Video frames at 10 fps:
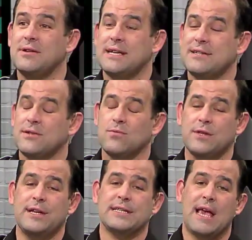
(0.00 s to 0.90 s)
Lowe's has some
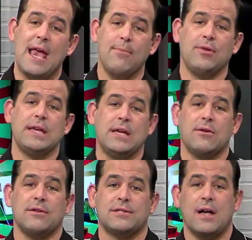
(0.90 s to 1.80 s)
really nice cabling
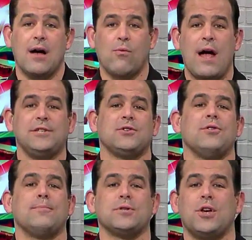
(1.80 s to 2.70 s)
gear in stock. Ratchet
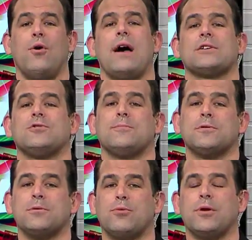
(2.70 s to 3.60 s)
crimpers, coax
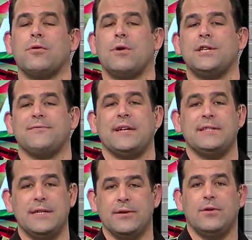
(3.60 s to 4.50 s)
strippers, a pretty good range of
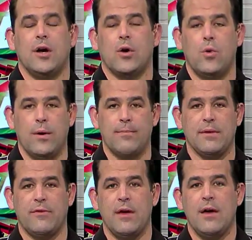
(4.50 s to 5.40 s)
ideal
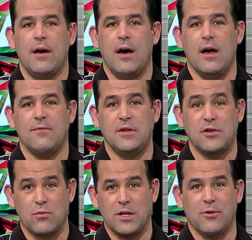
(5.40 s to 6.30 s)
equipment if you
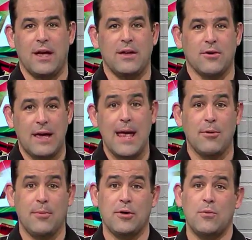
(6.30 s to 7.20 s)
need to relocate your
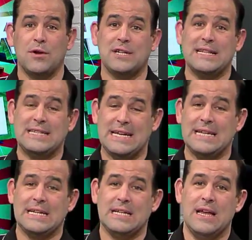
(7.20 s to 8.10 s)
cable modem, which I
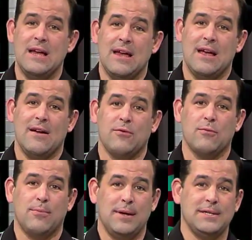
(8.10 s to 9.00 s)
did after
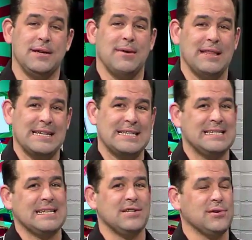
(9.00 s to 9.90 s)
replacing my like
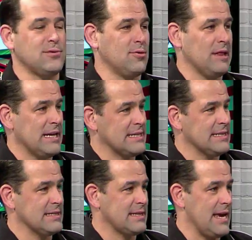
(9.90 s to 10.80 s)
6-year-old
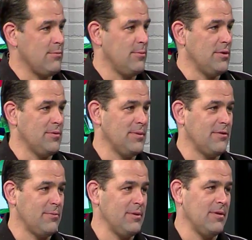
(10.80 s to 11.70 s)
Linksys cable modem
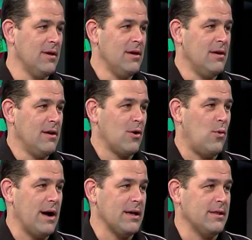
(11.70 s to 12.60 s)
that's been
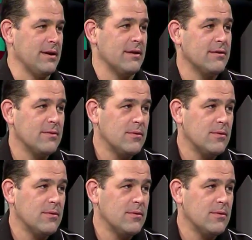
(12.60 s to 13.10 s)
quietly